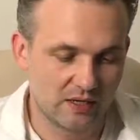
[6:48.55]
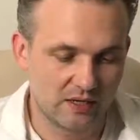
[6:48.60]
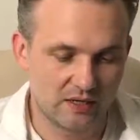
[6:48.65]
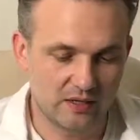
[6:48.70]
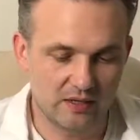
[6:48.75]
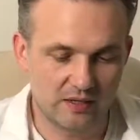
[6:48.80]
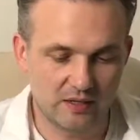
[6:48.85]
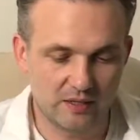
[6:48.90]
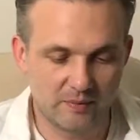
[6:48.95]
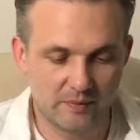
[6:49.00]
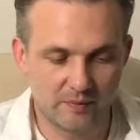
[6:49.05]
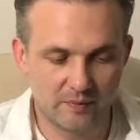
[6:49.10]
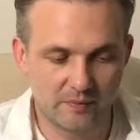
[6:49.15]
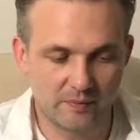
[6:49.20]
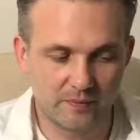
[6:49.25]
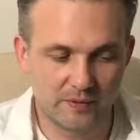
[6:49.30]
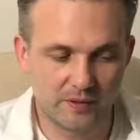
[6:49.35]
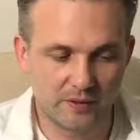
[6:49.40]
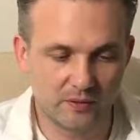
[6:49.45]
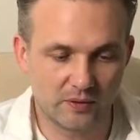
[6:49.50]

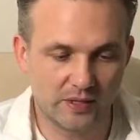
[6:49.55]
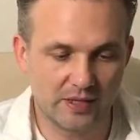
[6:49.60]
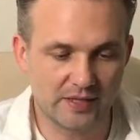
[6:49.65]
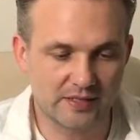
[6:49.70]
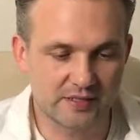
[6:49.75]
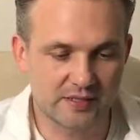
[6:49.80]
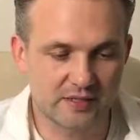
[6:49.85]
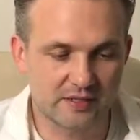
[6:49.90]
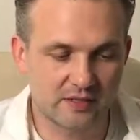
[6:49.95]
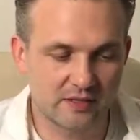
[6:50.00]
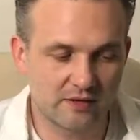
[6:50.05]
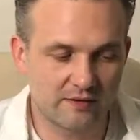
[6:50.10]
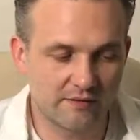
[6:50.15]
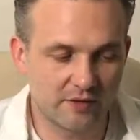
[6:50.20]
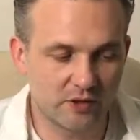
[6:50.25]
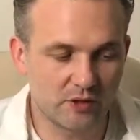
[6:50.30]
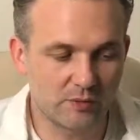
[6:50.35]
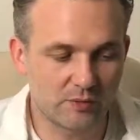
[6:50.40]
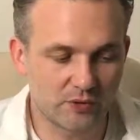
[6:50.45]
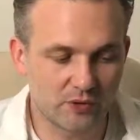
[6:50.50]
You know, headsets are
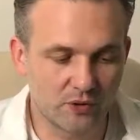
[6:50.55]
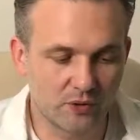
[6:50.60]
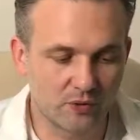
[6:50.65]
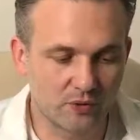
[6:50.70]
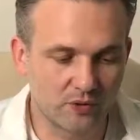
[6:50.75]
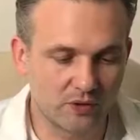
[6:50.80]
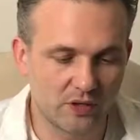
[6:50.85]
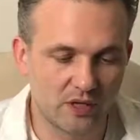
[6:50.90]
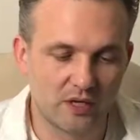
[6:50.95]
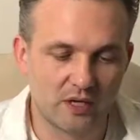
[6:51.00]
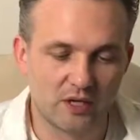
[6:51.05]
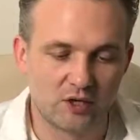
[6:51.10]
very prone